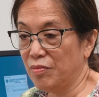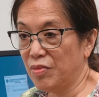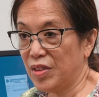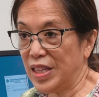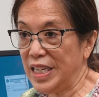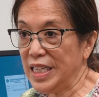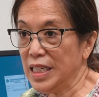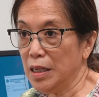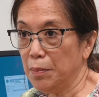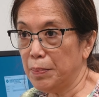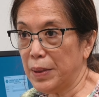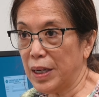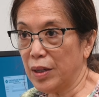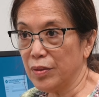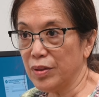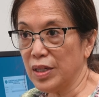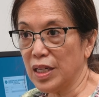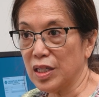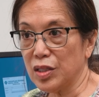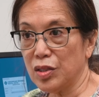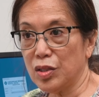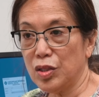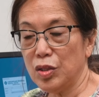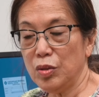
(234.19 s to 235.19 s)
think about
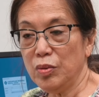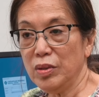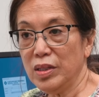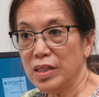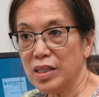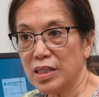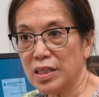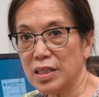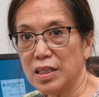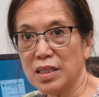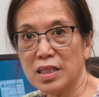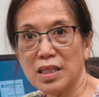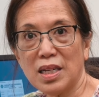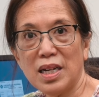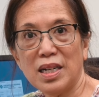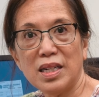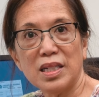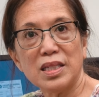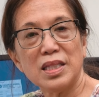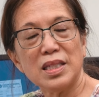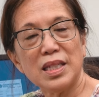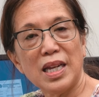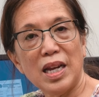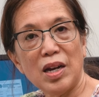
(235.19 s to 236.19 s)
not doing this is kind
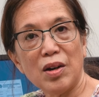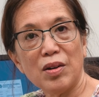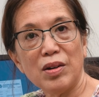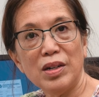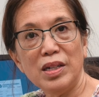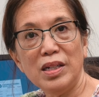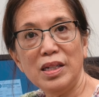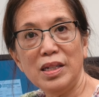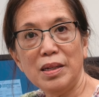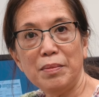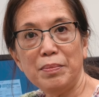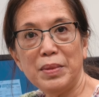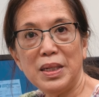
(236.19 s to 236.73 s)
of scary.